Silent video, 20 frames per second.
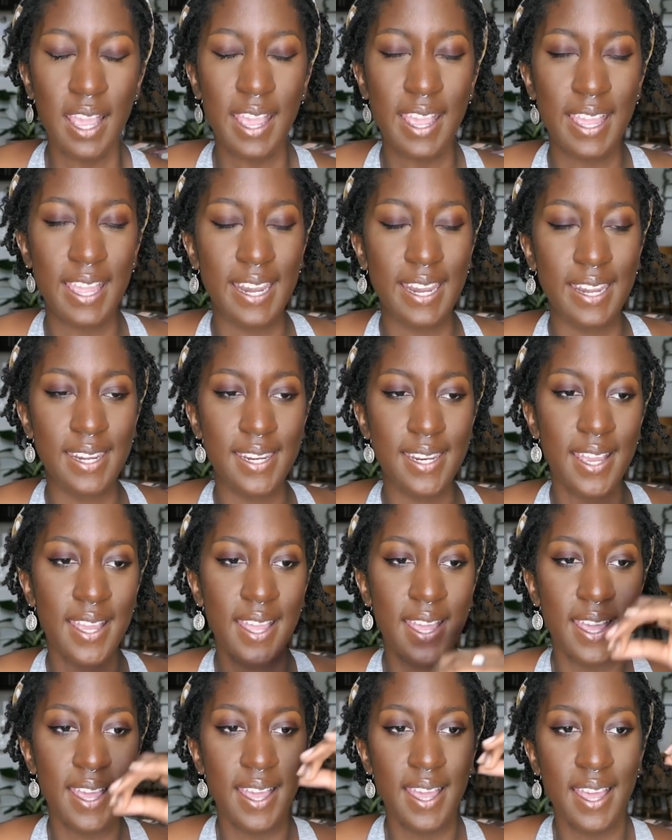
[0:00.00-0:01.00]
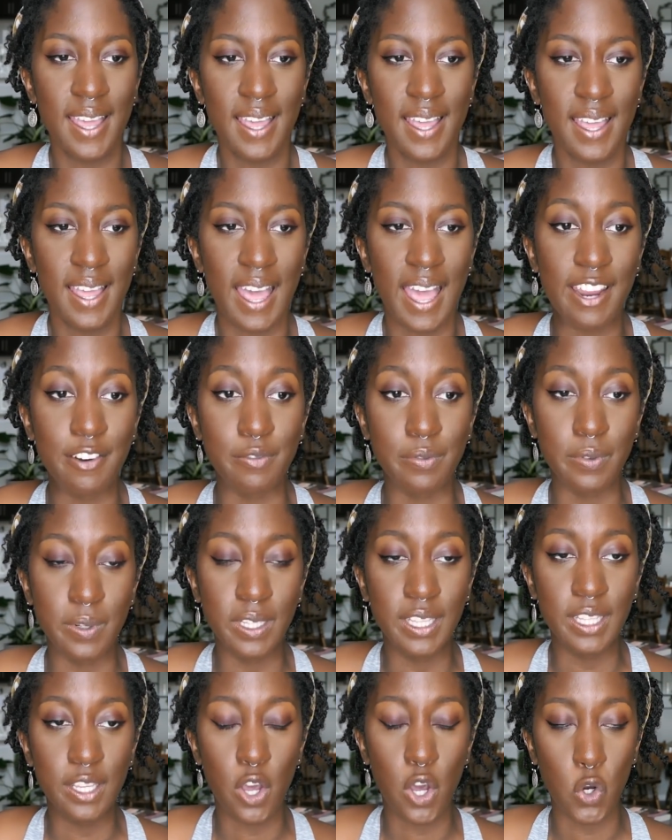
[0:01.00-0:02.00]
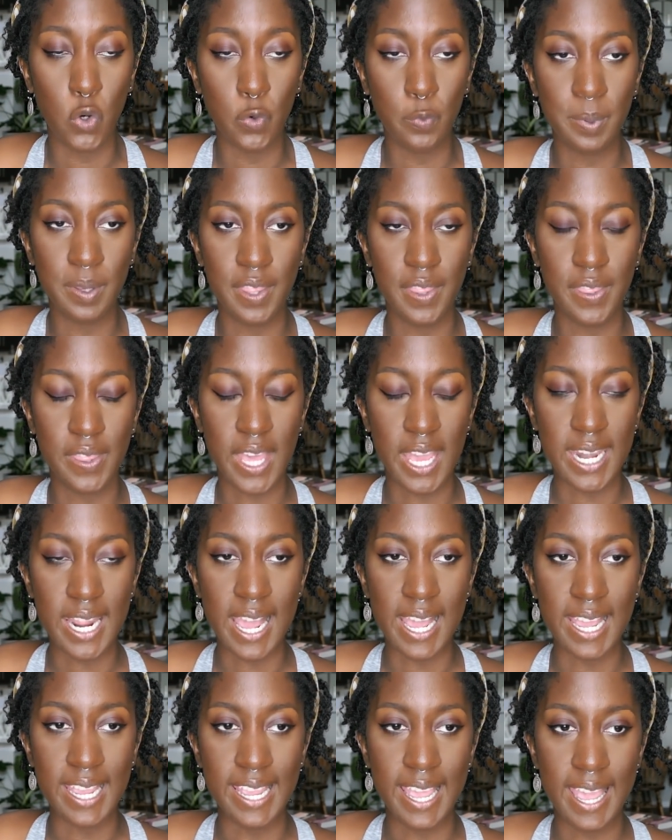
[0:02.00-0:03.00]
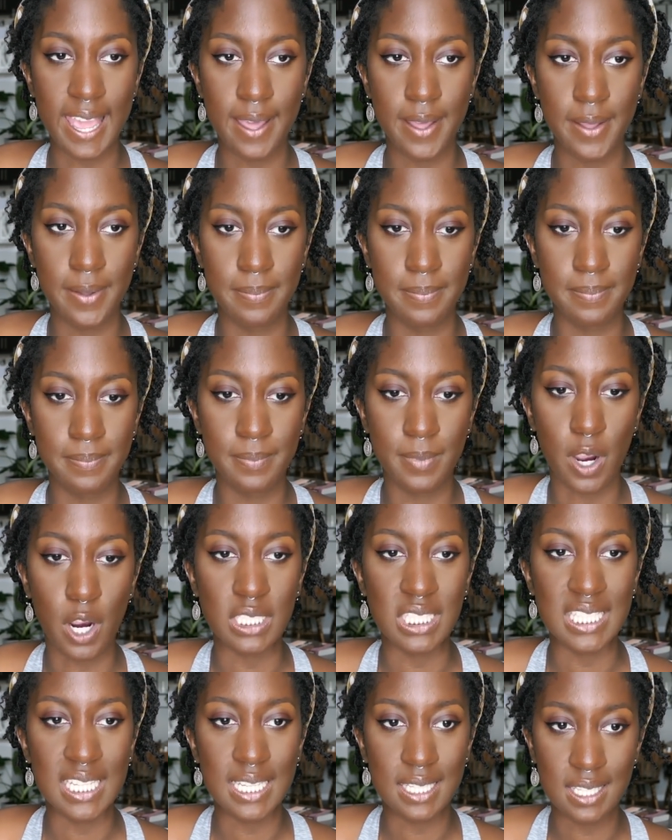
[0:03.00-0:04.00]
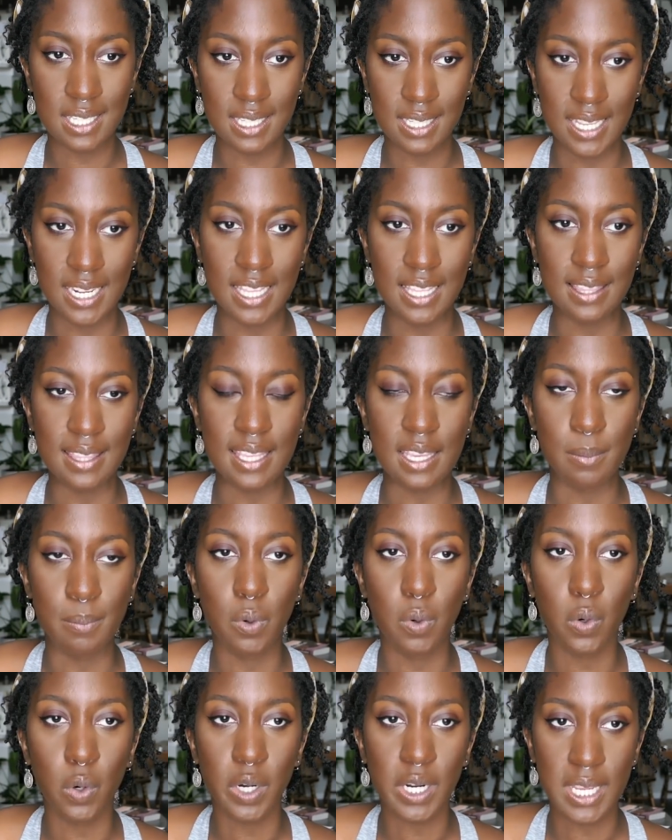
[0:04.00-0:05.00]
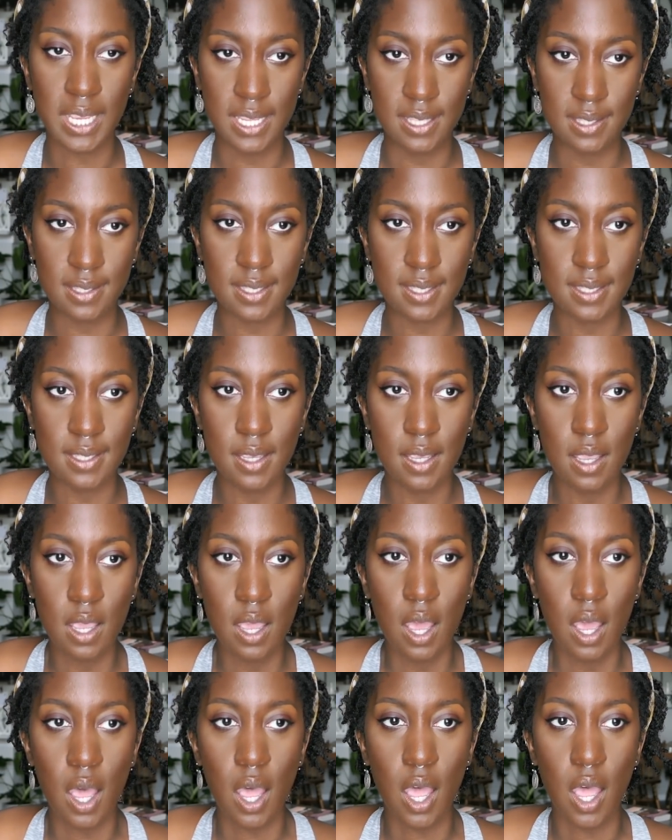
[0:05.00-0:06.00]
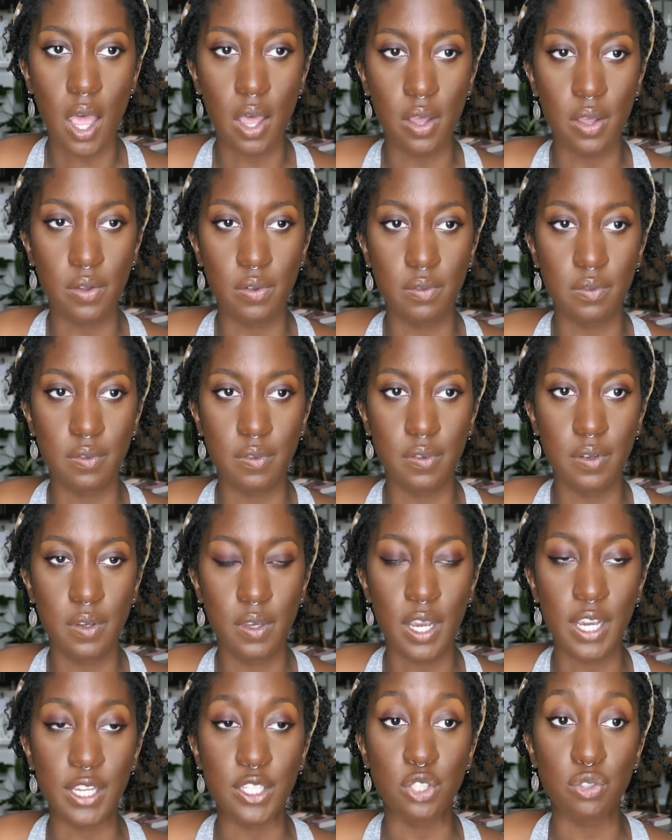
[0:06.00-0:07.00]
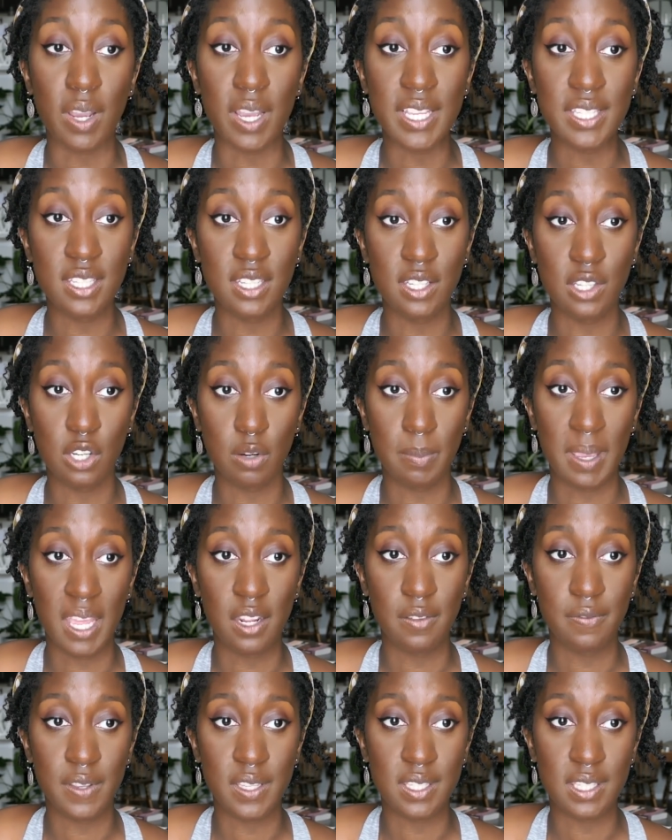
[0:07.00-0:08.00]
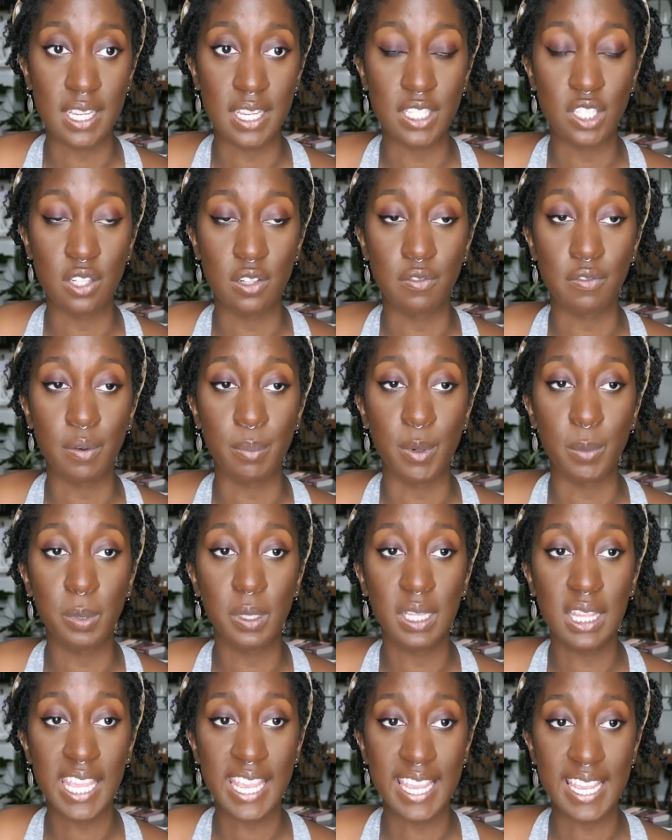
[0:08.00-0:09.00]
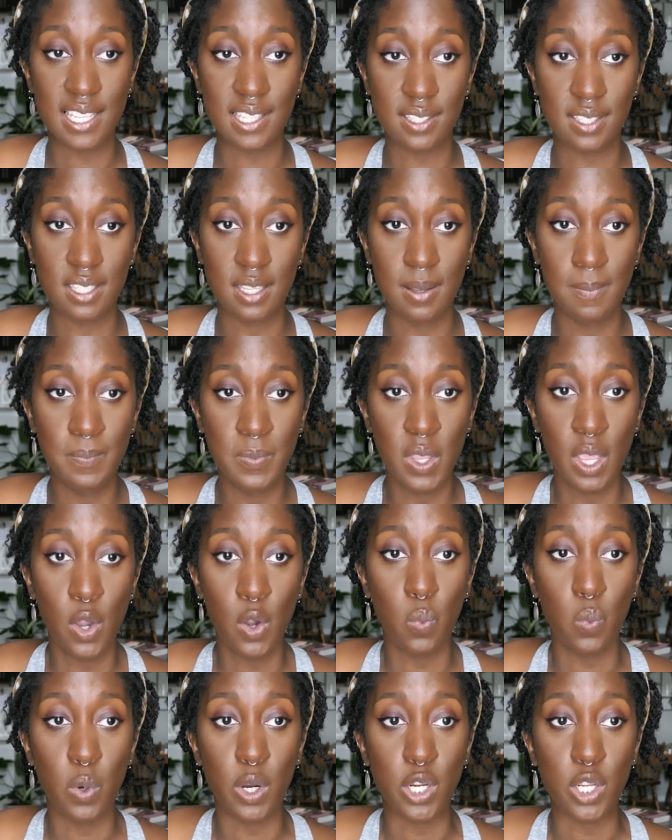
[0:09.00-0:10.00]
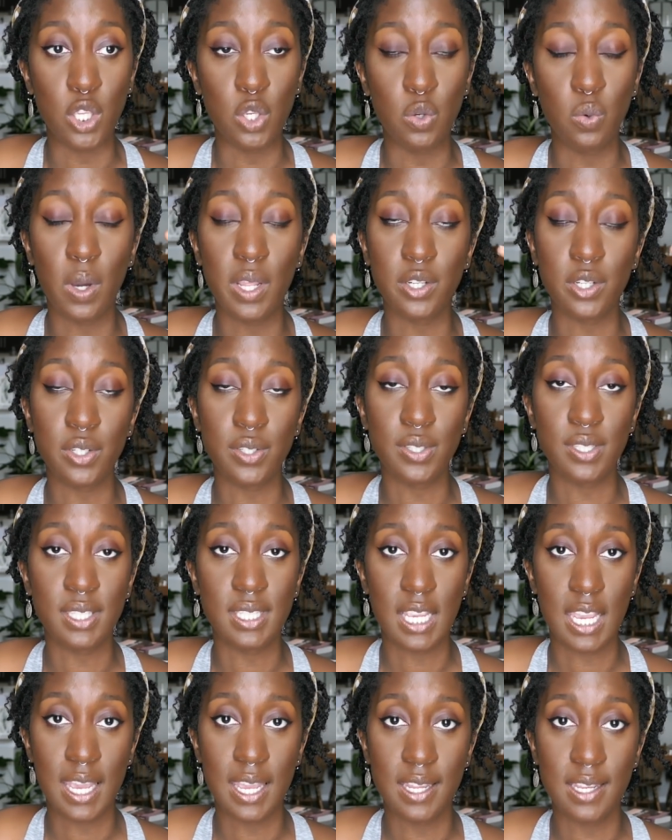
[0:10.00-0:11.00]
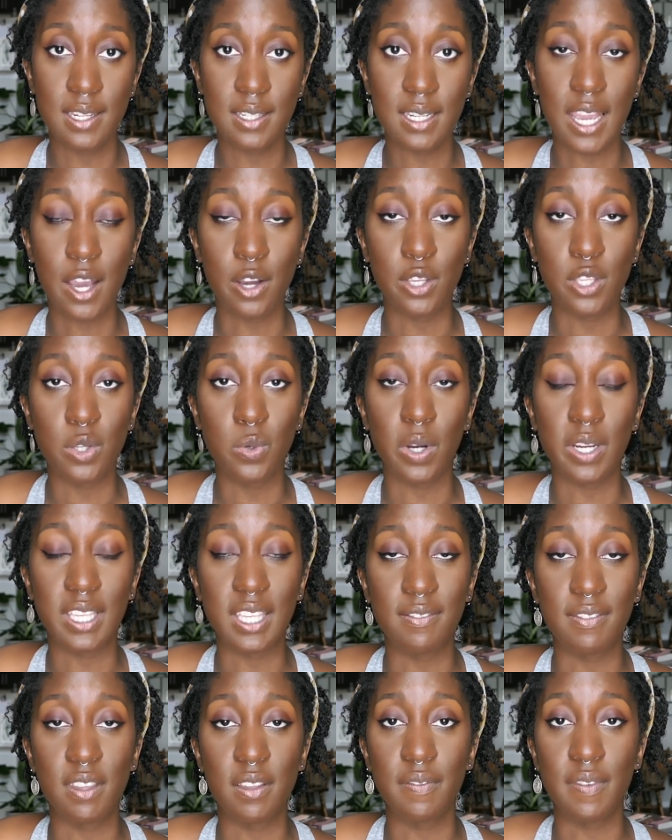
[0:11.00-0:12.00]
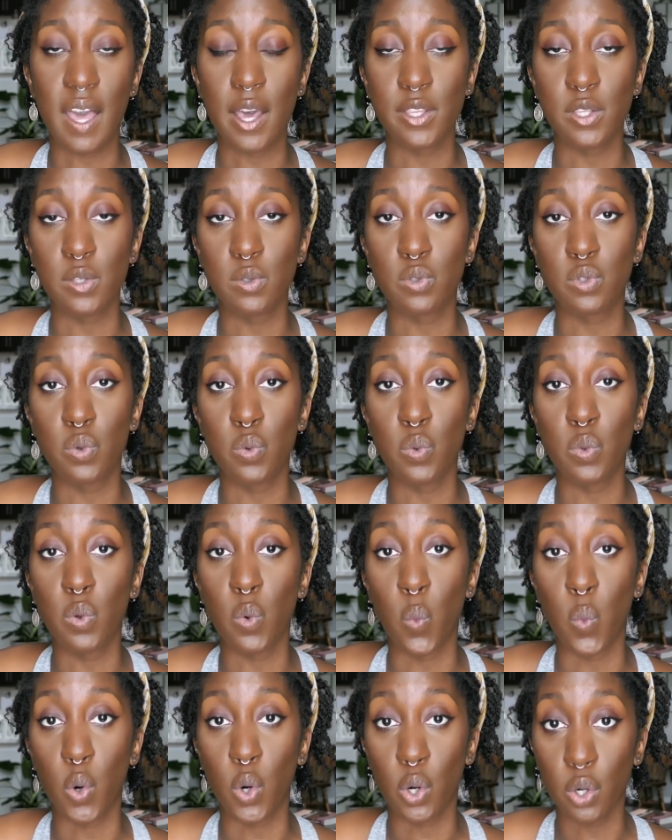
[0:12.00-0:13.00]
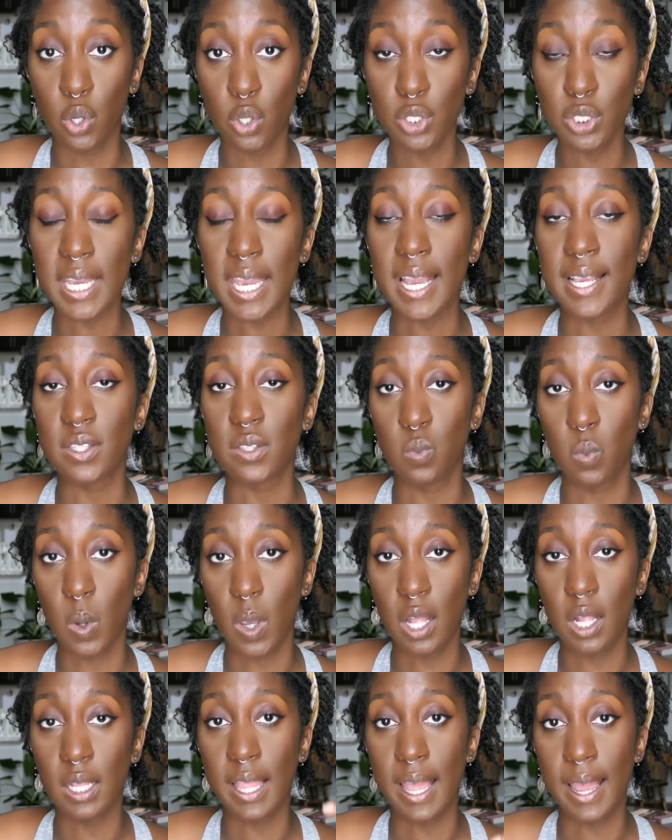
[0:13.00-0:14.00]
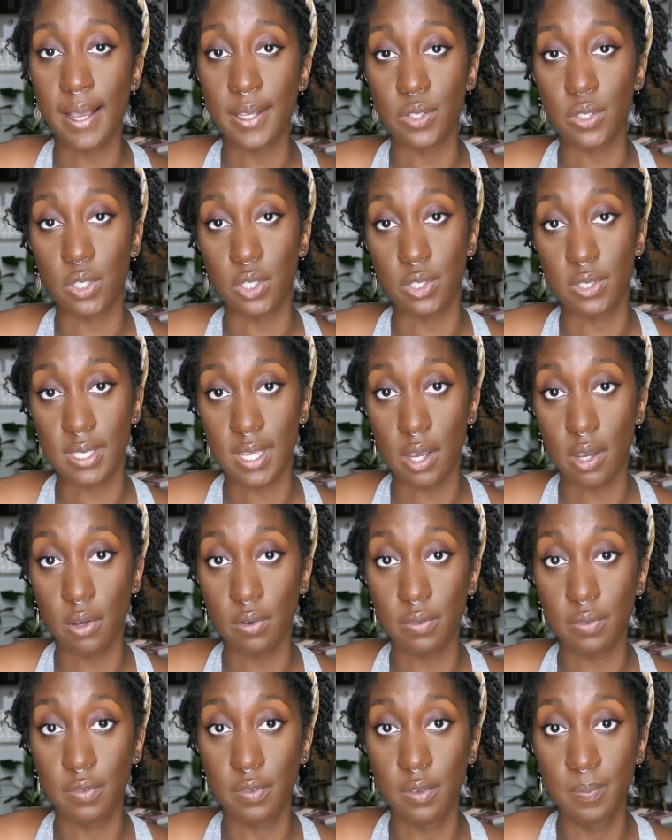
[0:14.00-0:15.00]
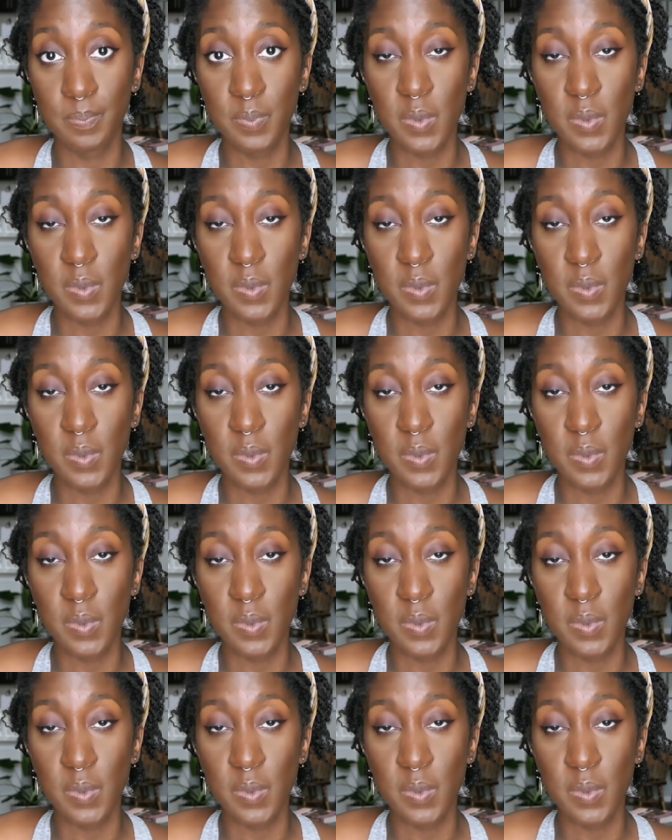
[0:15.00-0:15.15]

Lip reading: And I really hope that I am articulating the importance of addressing your manifestation from a place where you understand how you are giving value to the world as well as yourself.